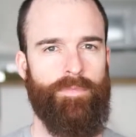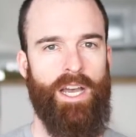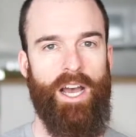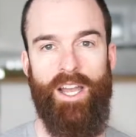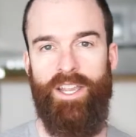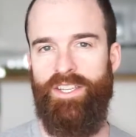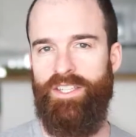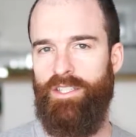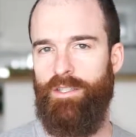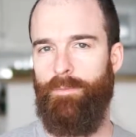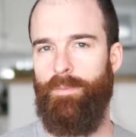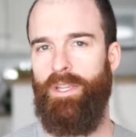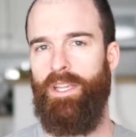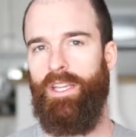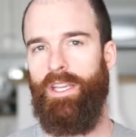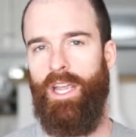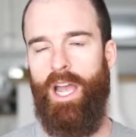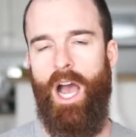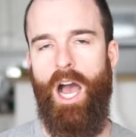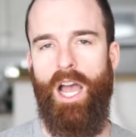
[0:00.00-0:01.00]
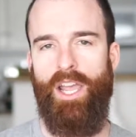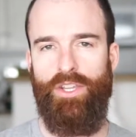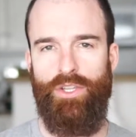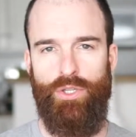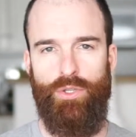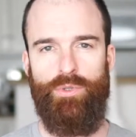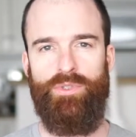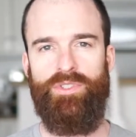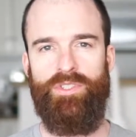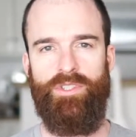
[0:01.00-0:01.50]
I used
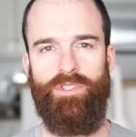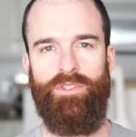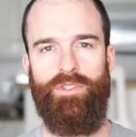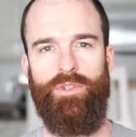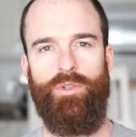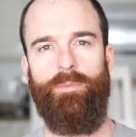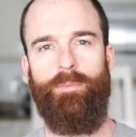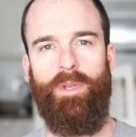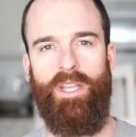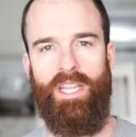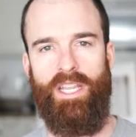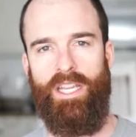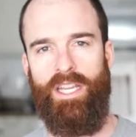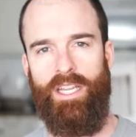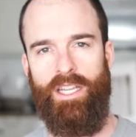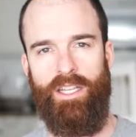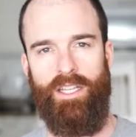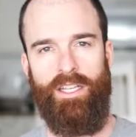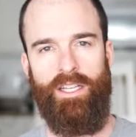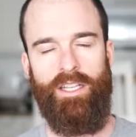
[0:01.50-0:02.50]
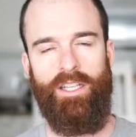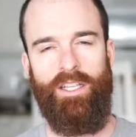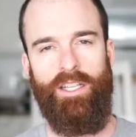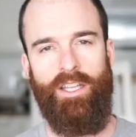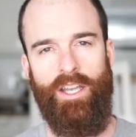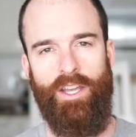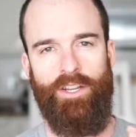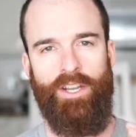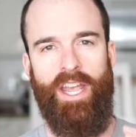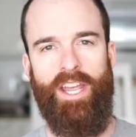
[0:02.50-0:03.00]
to be
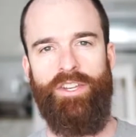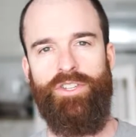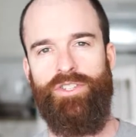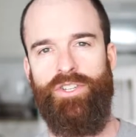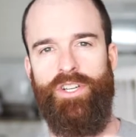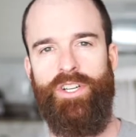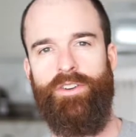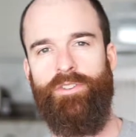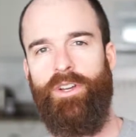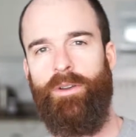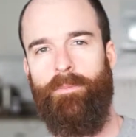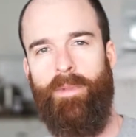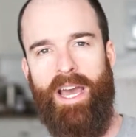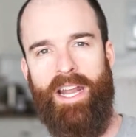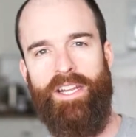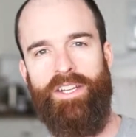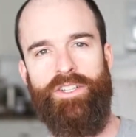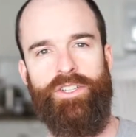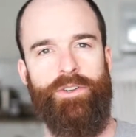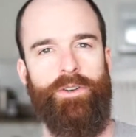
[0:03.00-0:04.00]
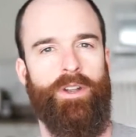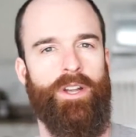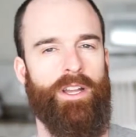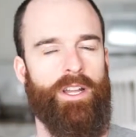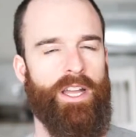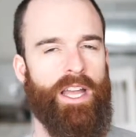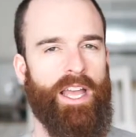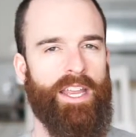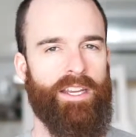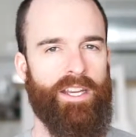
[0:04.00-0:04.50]
an engineering manager at
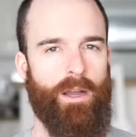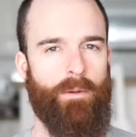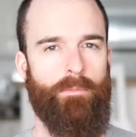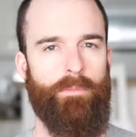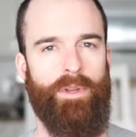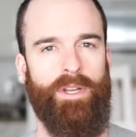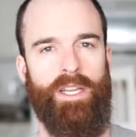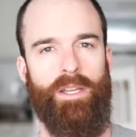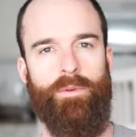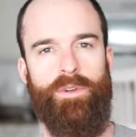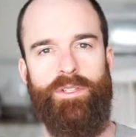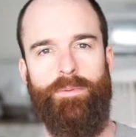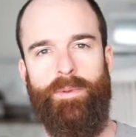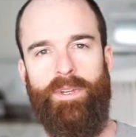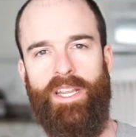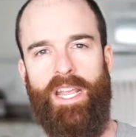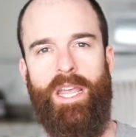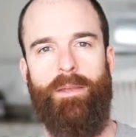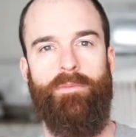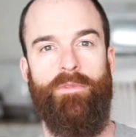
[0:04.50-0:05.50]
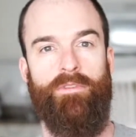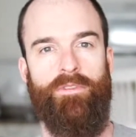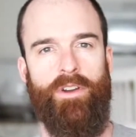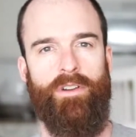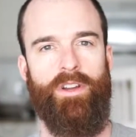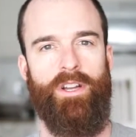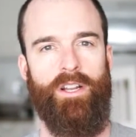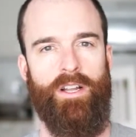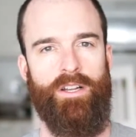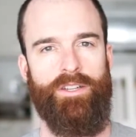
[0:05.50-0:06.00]
a company which became a
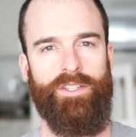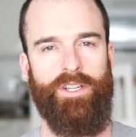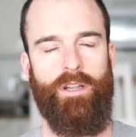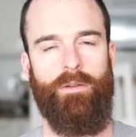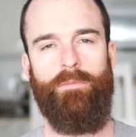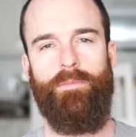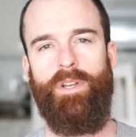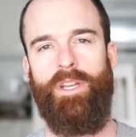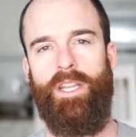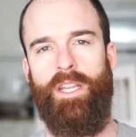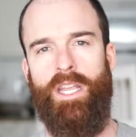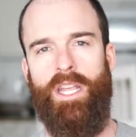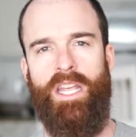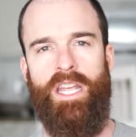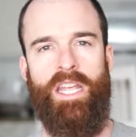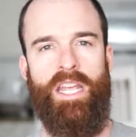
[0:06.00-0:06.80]
very large company,